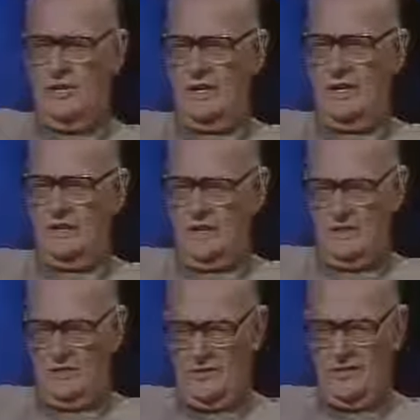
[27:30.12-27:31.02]
I
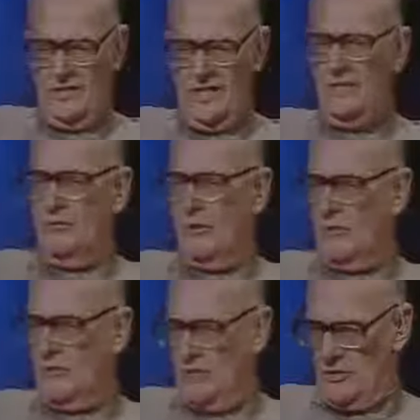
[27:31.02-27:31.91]
cannot think of any
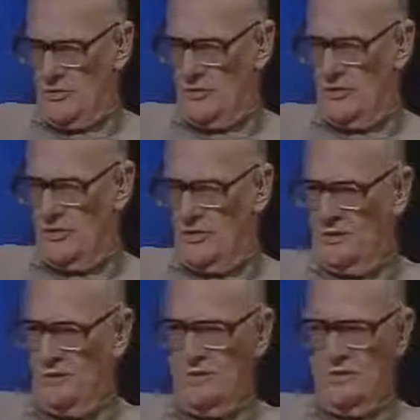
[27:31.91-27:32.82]
form of literature
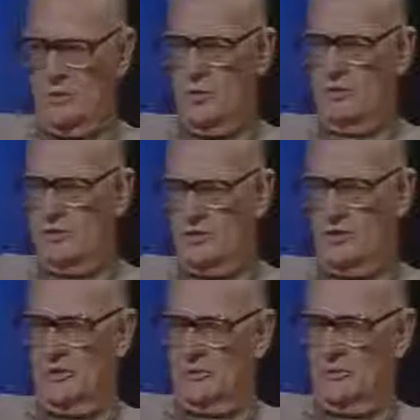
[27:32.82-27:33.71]
which is more
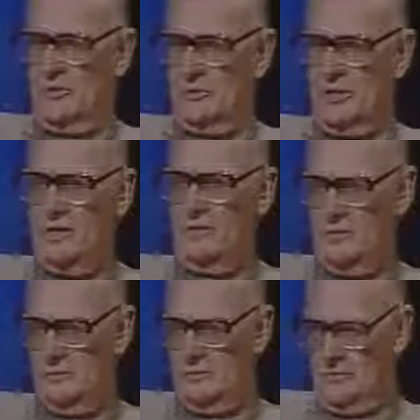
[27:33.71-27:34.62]
concerned with real
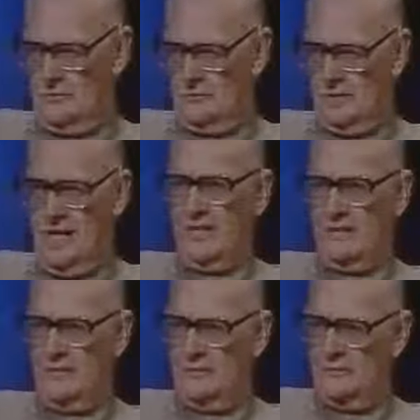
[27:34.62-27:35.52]
issues,
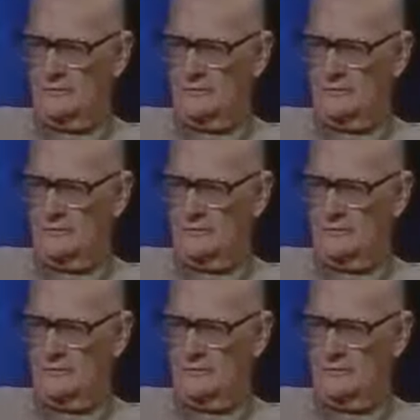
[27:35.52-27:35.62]
reality.